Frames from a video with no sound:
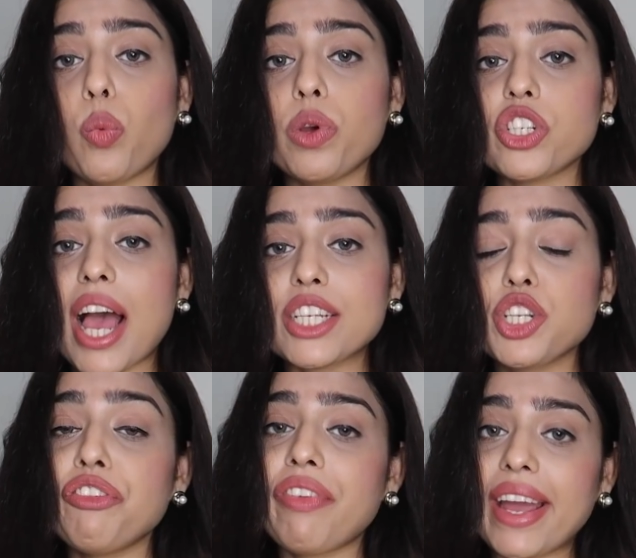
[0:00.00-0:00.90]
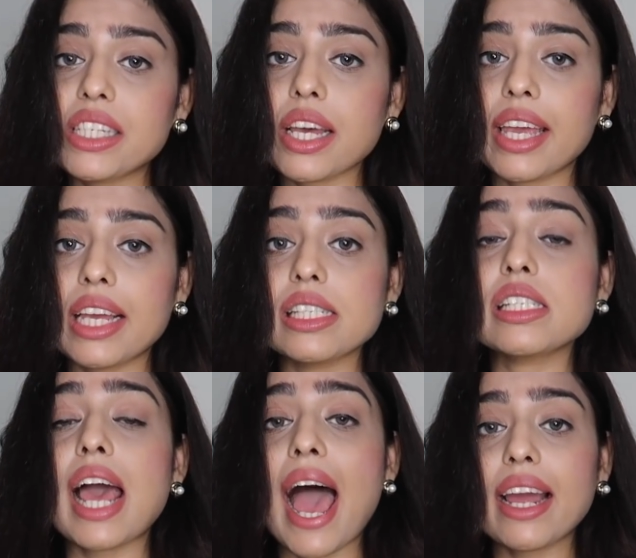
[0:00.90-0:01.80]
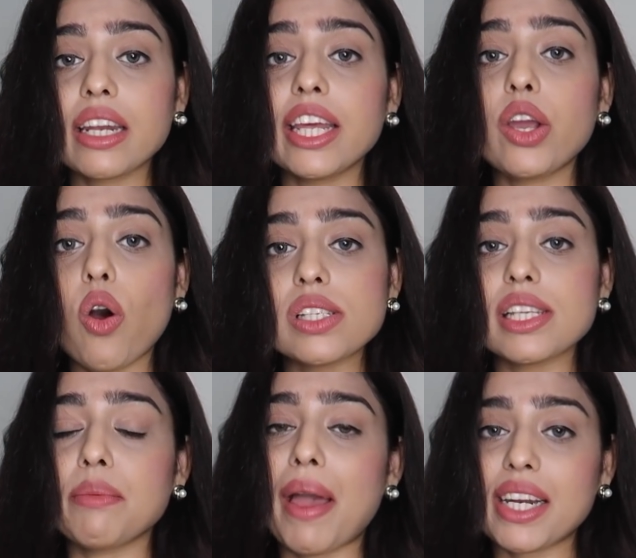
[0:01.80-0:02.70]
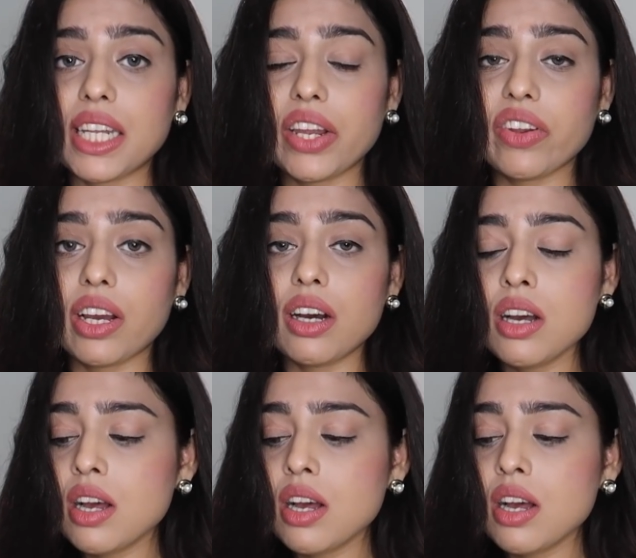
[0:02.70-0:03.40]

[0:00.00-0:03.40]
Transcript: which actually fights against acne causing bacteria,